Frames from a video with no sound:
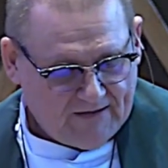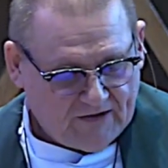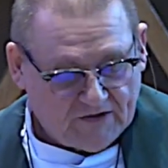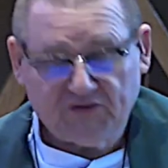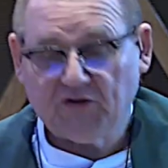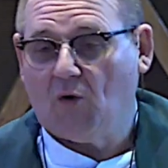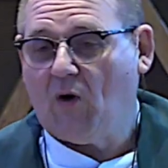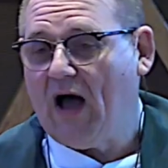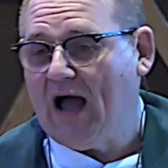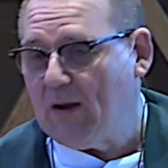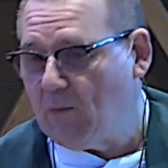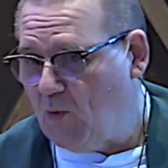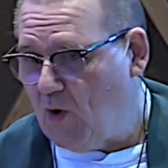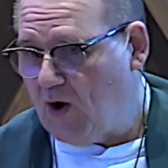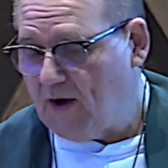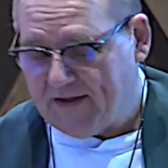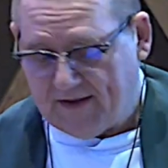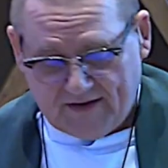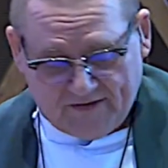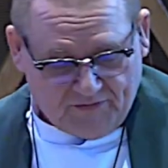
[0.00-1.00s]
So I'm
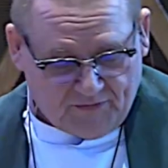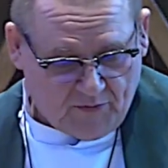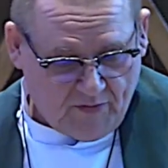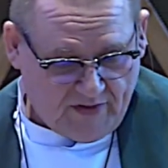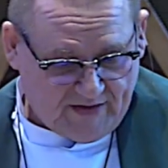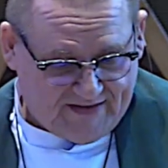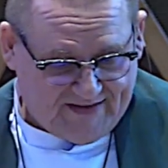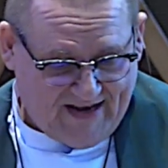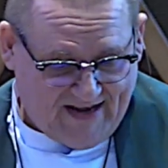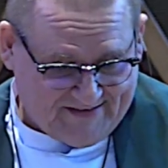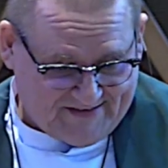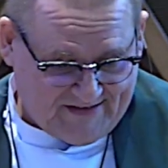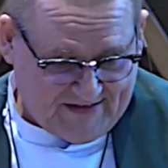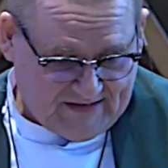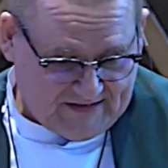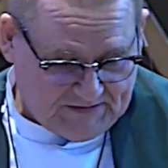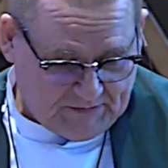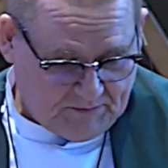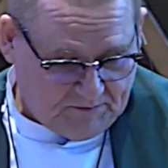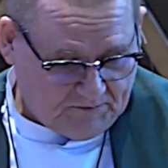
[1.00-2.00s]
walking through the
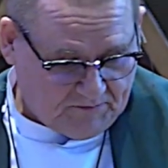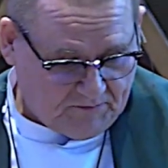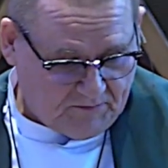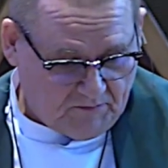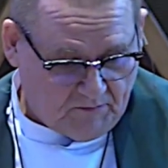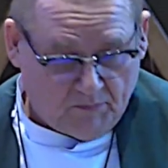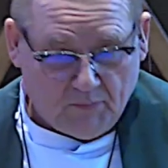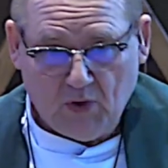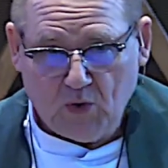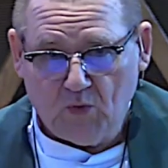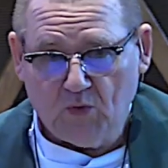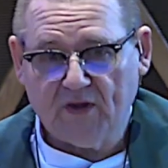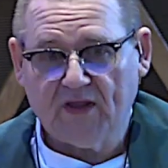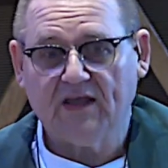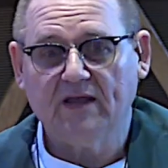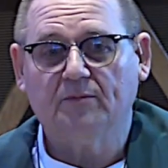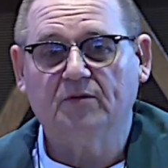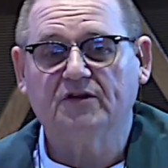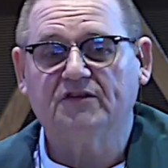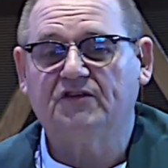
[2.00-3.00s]
desert, blue
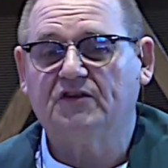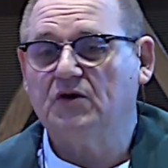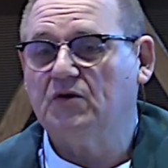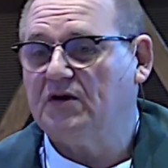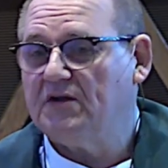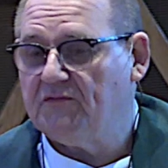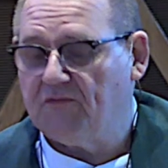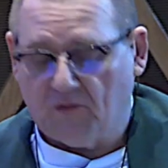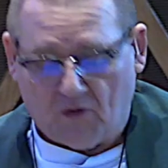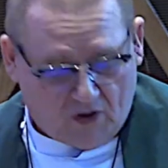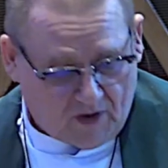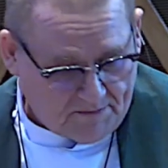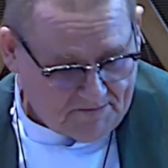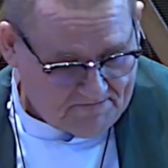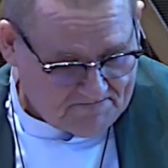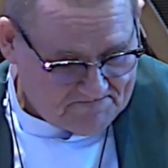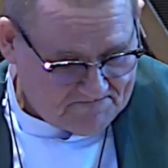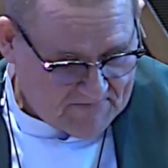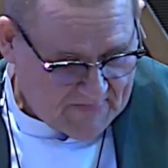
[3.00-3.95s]
kibbutz uniform,